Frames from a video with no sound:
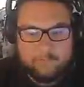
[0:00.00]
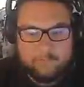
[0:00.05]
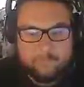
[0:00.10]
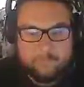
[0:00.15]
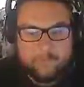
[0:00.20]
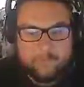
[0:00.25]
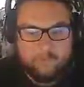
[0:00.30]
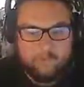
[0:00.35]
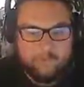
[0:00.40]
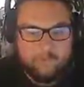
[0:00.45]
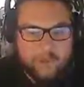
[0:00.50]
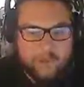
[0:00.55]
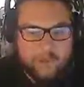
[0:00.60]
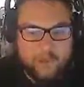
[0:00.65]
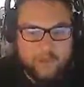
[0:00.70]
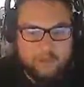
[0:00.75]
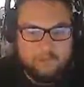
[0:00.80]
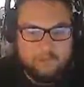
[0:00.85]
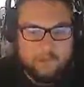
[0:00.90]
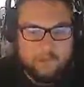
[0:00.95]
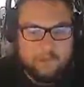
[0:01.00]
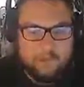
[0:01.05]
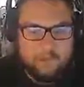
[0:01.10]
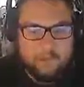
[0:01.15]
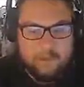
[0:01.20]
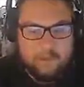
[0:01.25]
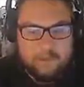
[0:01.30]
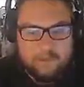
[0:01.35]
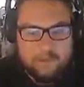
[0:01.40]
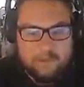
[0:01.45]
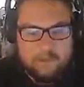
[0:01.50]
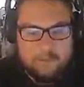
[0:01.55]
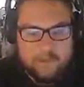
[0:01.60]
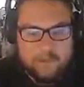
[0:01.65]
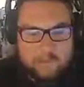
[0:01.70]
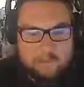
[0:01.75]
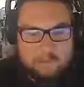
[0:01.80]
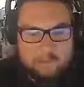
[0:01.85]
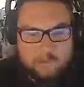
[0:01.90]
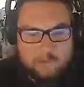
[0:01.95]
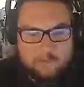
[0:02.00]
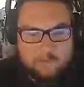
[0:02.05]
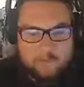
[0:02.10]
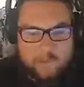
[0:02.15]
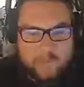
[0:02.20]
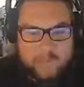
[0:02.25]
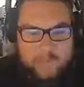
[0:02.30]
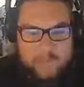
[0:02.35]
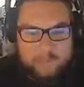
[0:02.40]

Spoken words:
Right, but some of them won't be that